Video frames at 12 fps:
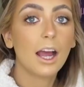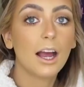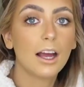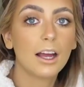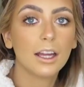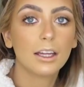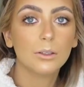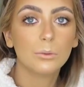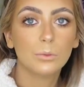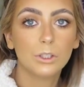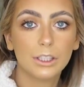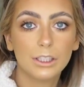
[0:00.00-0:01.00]
I
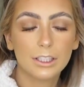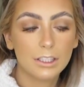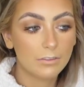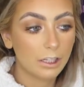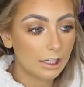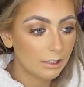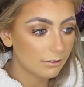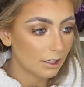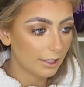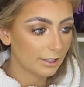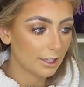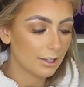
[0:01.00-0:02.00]
would either leave it
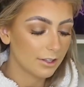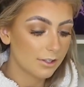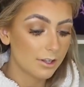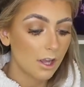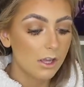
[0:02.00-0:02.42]
like this